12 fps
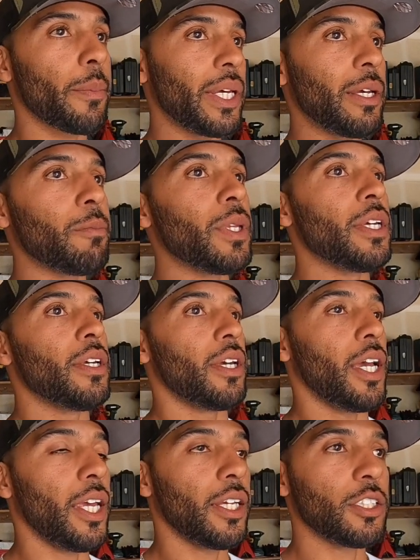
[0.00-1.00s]
bit
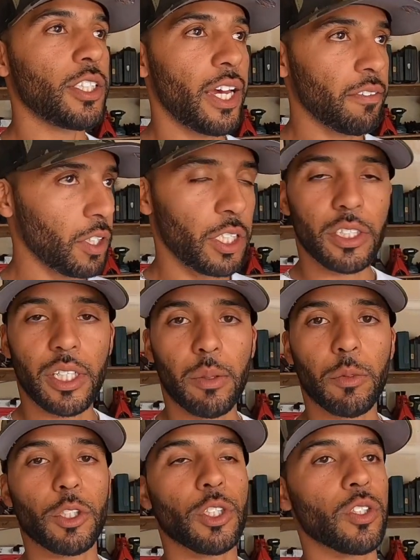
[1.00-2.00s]
and just having a good
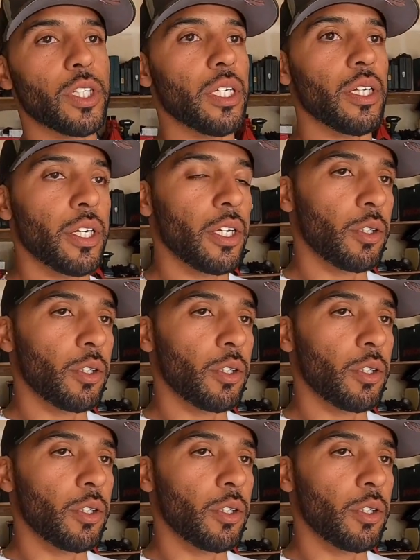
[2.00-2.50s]
time on the street,